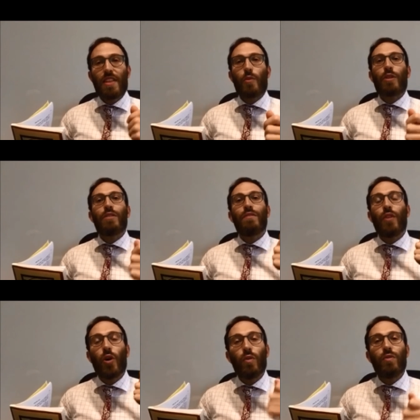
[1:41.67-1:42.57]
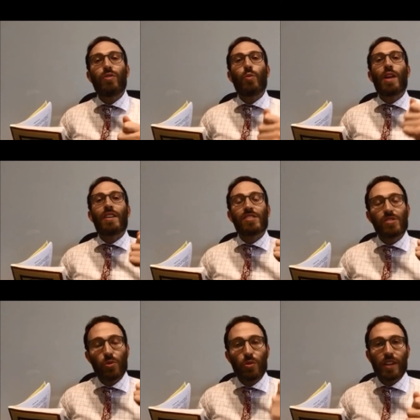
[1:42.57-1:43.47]
that we're involved with our
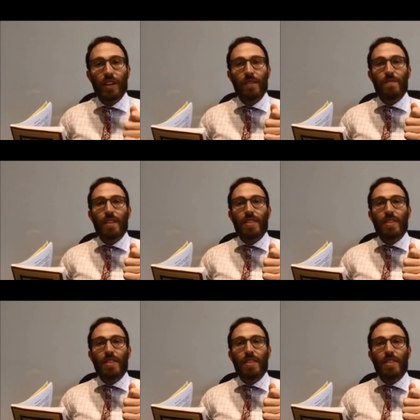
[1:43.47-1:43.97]
story,